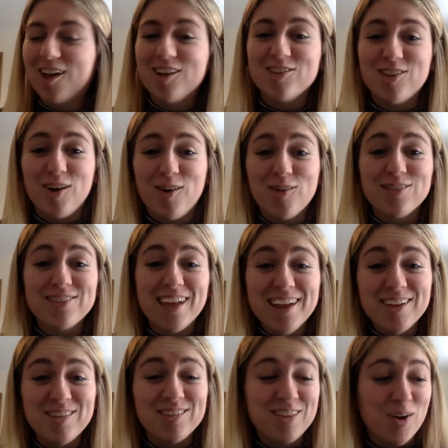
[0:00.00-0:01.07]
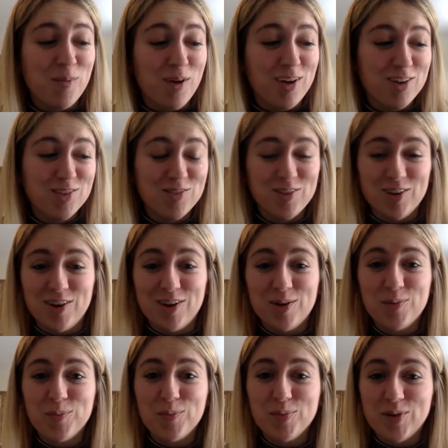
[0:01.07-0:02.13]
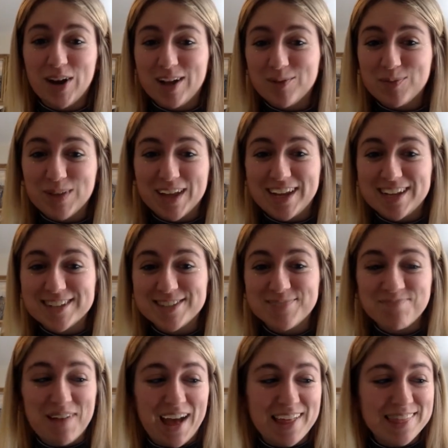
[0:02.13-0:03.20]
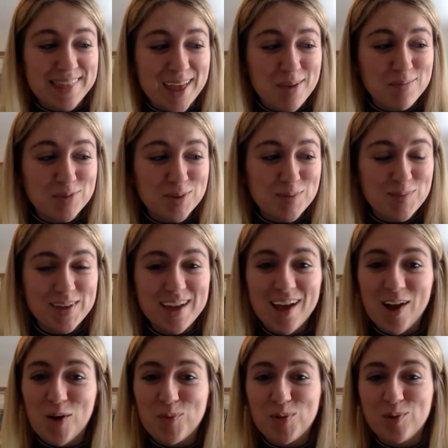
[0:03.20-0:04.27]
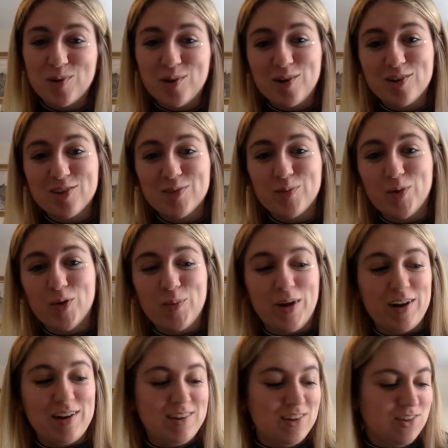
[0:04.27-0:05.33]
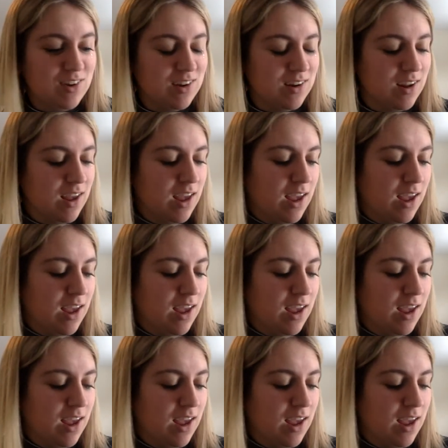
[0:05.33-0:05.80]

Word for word: So, thank you so much for playing some math games with me. I hope you learned some more about addition.